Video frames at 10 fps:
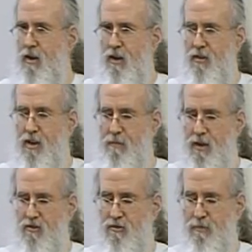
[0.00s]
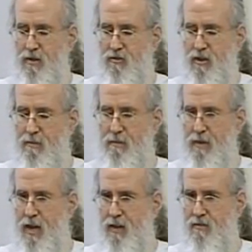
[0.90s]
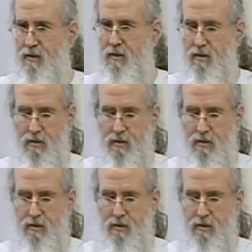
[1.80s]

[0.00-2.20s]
I think I might have just mentioned him in passing.